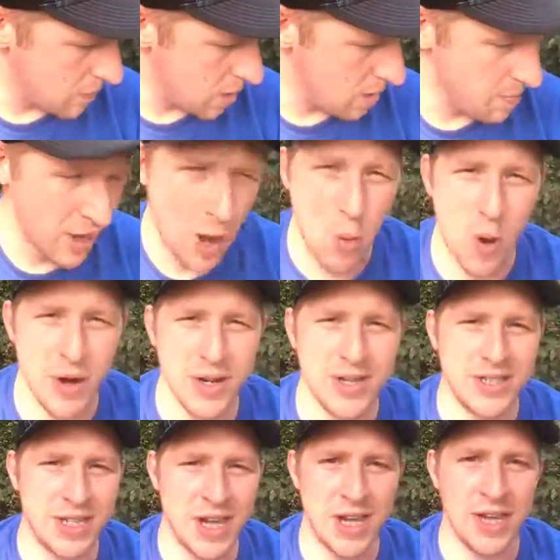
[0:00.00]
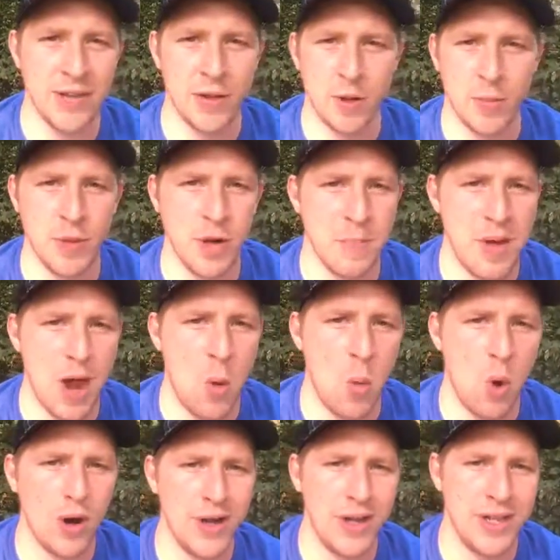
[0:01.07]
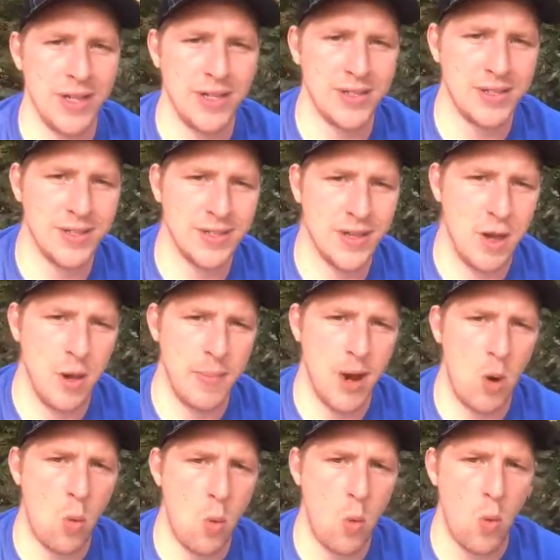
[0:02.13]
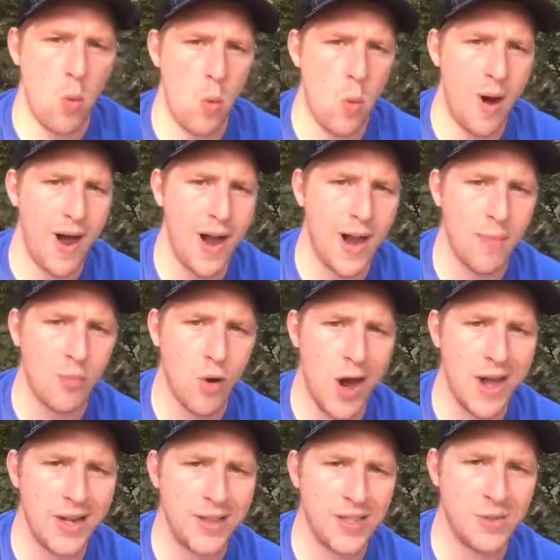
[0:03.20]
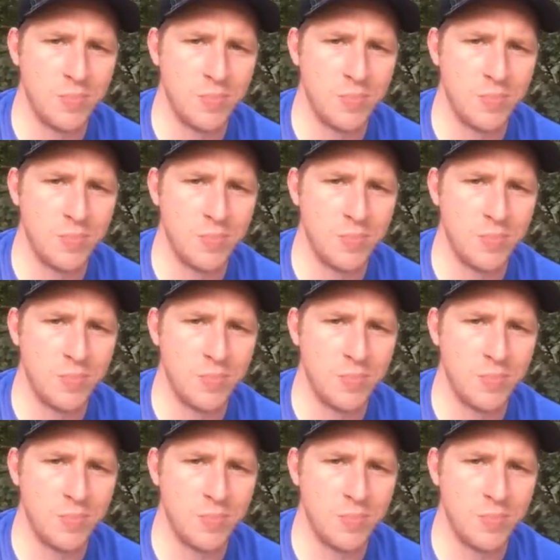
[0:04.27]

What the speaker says: But I wanted to tell you a little bit about what it is, about why I'm writing this